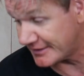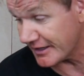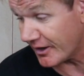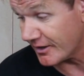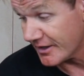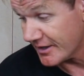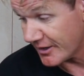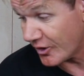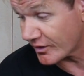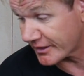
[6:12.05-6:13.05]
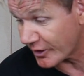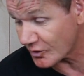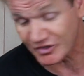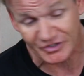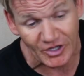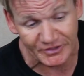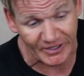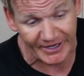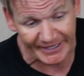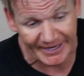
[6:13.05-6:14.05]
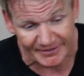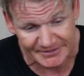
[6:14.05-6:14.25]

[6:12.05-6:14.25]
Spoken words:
The pork culture is not dying out.